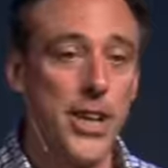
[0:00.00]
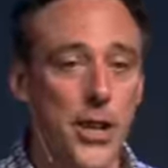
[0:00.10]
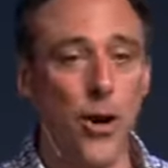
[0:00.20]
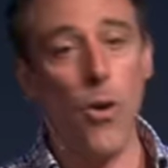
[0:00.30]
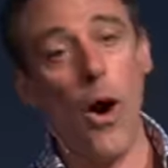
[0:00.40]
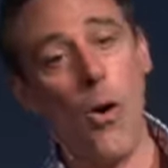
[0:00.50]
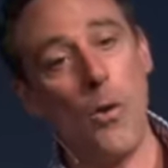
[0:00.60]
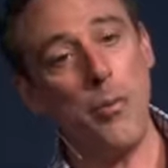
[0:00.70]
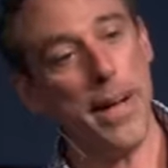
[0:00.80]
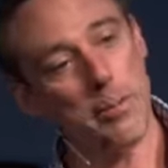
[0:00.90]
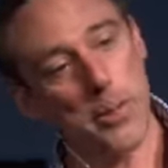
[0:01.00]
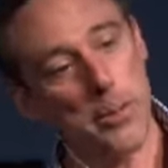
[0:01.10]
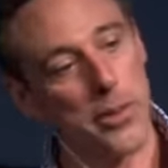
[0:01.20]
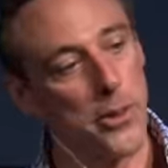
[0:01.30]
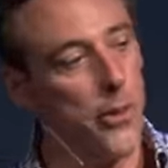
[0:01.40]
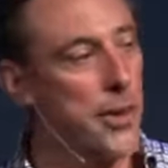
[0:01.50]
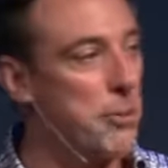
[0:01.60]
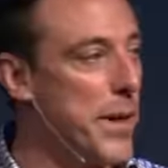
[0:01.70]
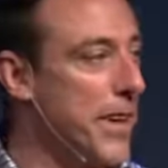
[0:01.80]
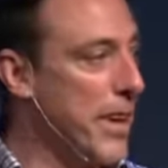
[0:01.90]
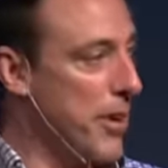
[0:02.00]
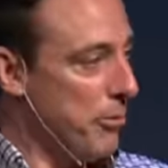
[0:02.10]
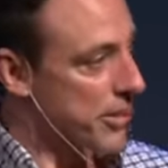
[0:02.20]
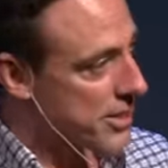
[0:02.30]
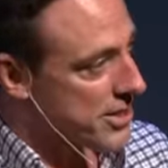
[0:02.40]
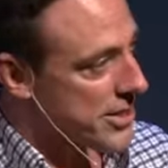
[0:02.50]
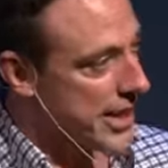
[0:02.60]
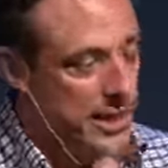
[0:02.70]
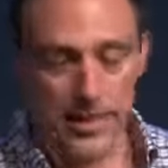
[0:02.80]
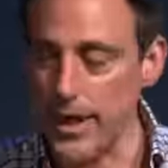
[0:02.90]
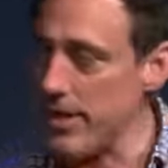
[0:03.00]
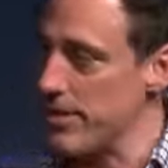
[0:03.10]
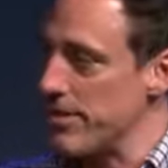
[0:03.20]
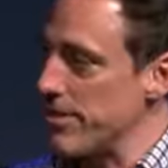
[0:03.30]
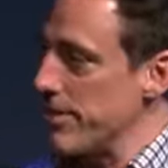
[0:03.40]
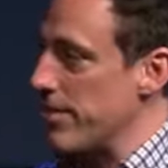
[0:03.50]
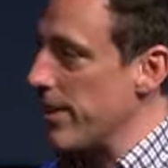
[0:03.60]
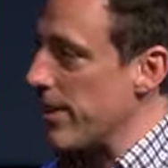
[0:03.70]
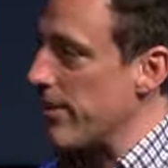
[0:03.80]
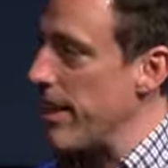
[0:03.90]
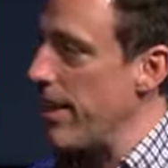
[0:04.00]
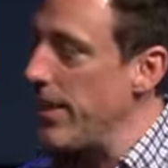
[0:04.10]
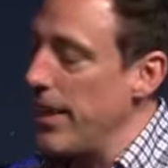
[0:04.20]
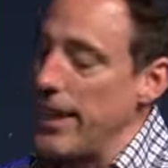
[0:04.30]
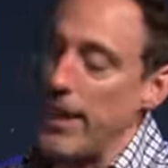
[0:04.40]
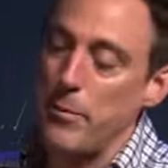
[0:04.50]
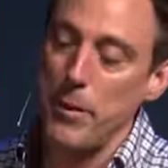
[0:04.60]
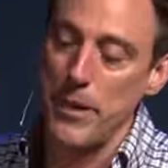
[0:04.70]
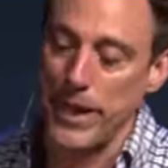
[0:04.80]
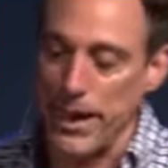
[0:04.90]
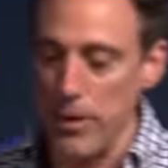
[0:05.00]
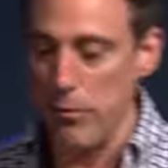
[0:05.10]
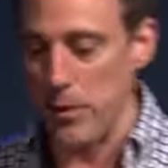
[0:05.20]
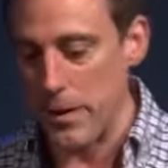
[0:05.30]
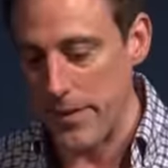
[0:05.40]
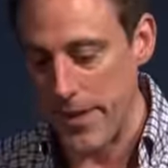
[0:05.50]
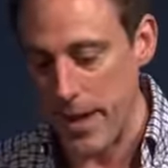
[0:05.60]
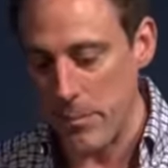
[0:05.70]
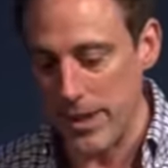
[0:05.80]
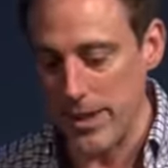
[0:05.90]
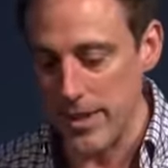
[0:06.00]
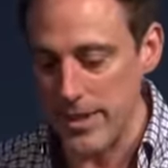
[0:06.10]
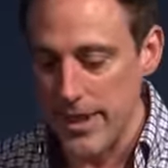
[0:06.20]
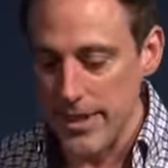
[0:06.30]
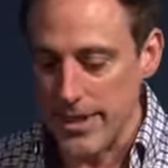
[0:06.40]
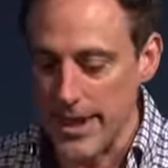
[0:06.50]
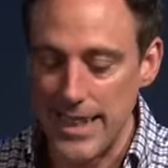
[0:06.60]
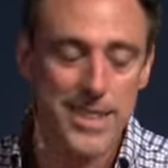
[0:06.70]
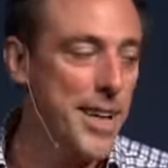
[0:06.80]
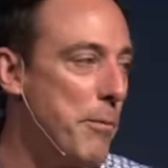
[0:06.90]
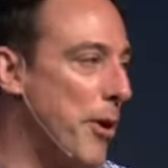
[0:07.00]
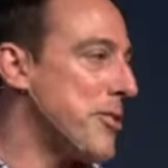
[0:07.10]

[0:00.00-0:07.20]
go home and be with the Lord, but for your sakes, I'll just stick around." Now, I'm going to be careful about that, because the last time I was